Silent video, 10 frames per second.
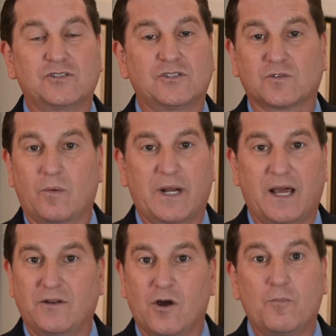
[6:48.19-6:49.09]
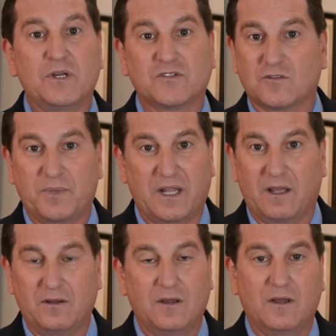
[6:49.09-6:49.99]
This woman had no business
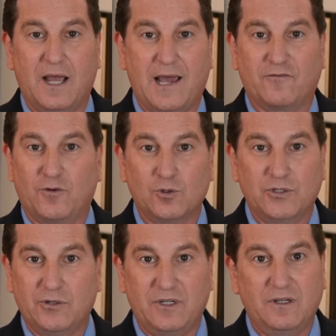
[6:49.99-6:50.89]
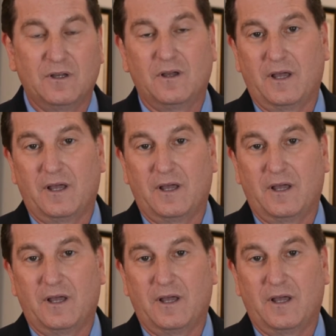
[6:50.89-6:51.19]
being at full duty,